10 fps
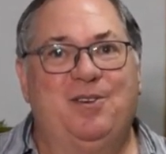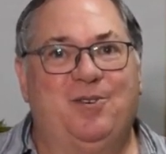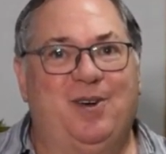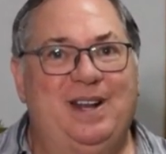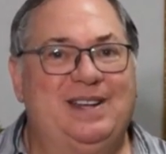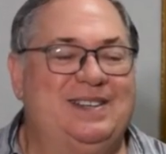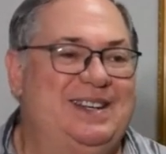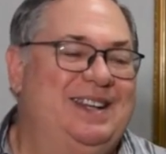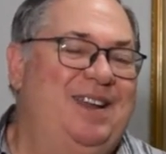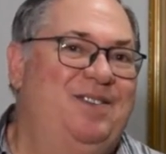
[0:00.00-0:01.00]
enjoyed it,
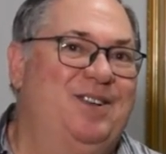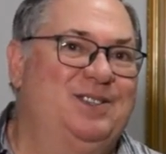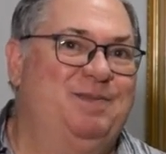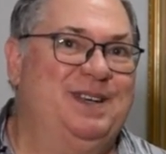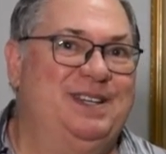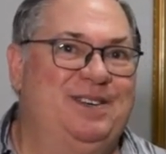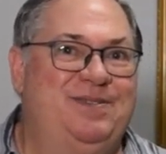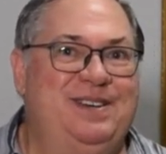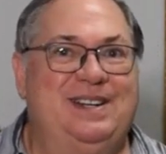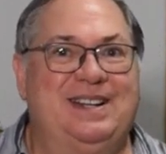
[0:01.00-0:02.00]
even though it's a bit
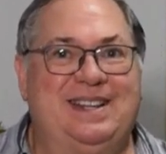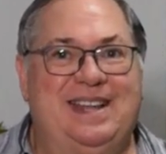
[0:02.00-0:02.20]
different.